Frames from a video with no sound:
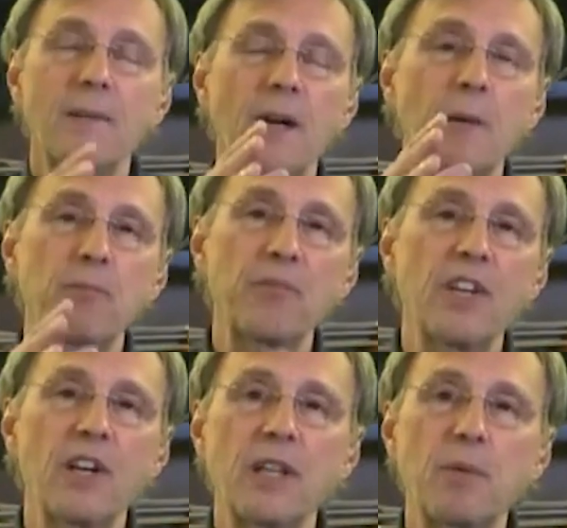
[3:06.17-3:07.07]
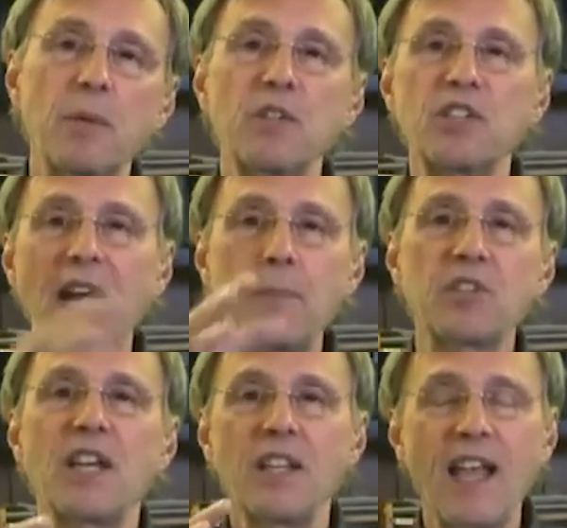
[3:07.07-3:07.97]
Um, you know, they pretty much stopped
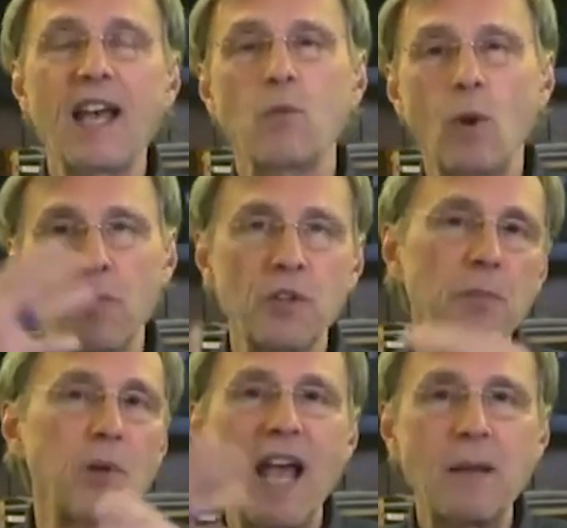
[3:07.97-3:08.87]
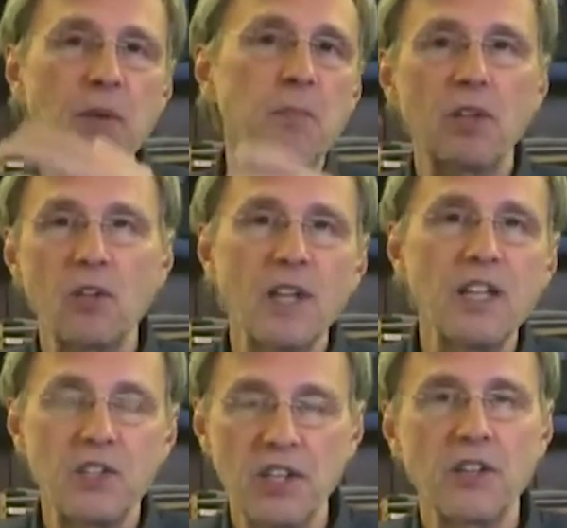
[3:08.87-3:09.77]
saying that and went with the black people are
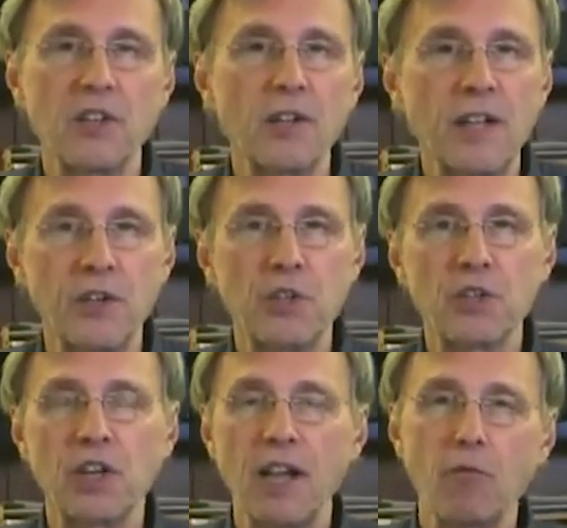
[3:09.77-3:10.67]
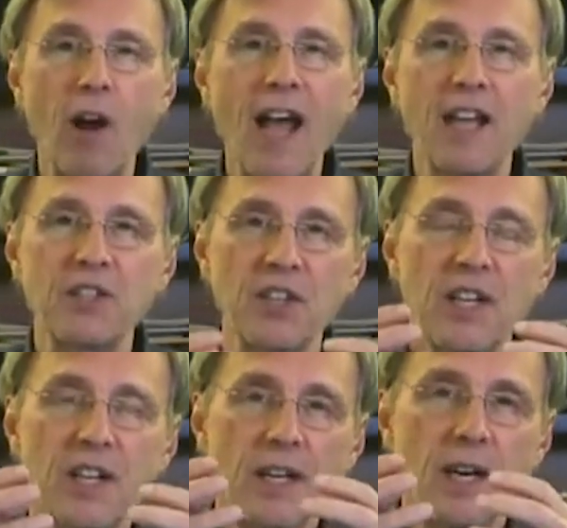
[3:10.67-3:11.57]
lazy and they're and they're just going to have riots
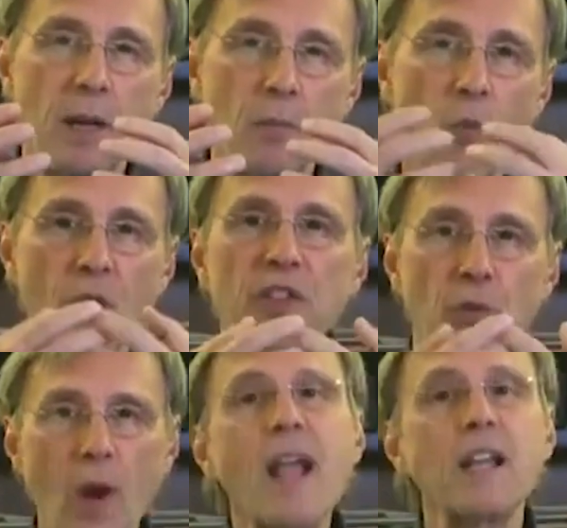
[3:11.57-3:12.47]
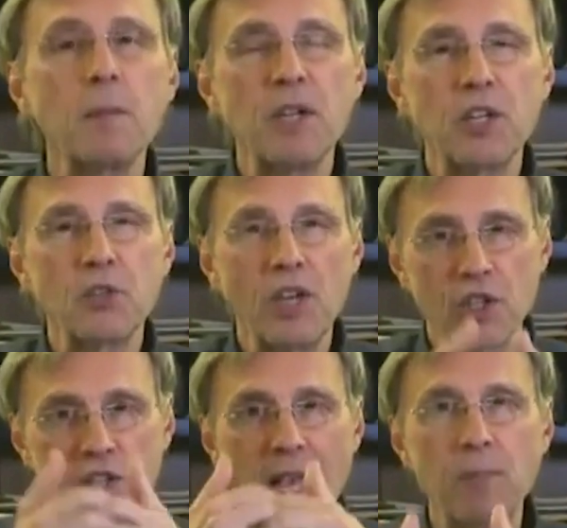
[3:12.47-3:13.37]
um, with the Reagan
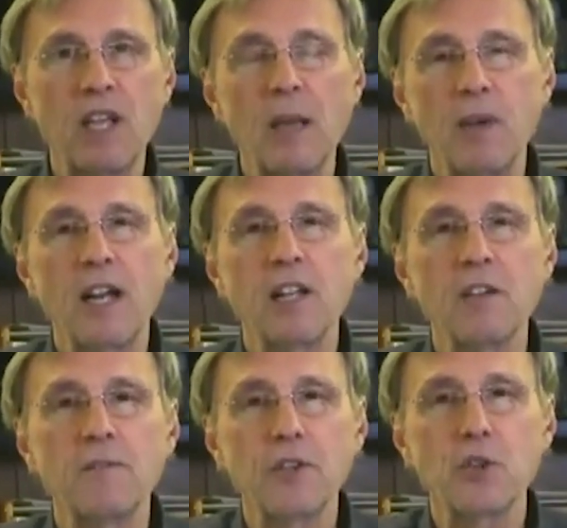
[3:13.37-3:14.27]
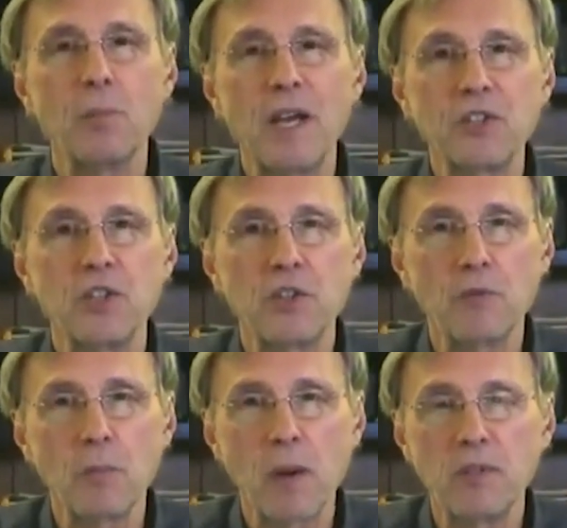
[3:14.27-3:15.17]
administration. That became kind of the official message
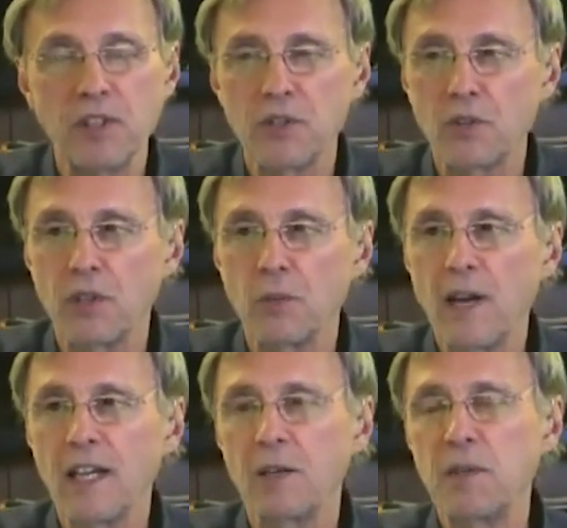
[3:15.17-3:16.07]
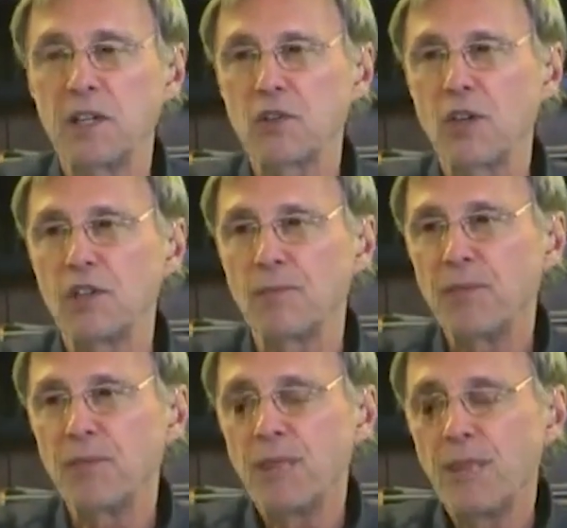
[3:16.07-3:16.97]
of Republicans during the Reagan administration,